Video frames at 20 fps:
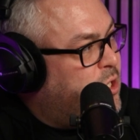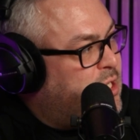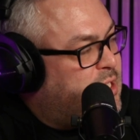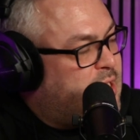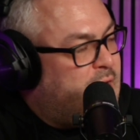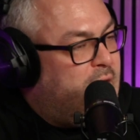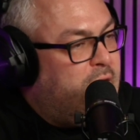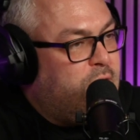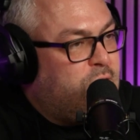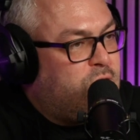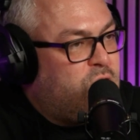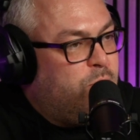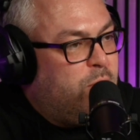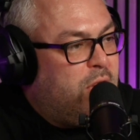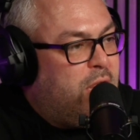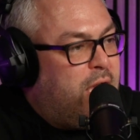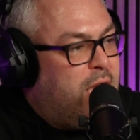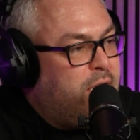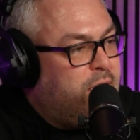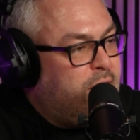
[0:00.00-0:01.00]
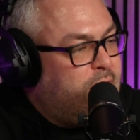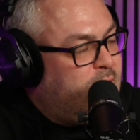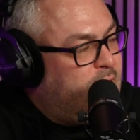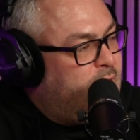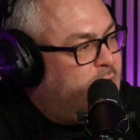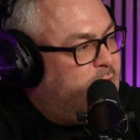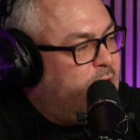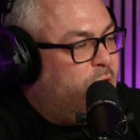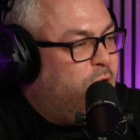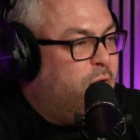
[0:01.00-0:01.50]
So it's like some of, like,
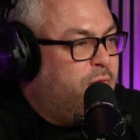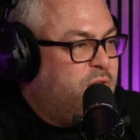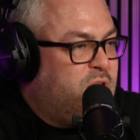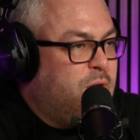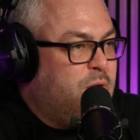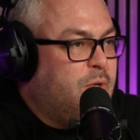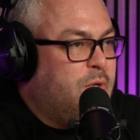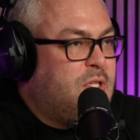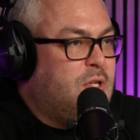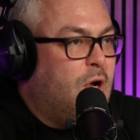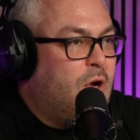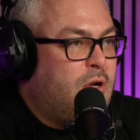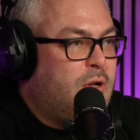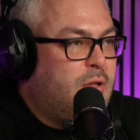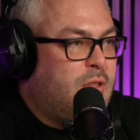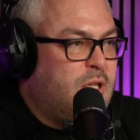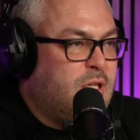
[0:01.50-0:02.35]
you know, obviously we talk.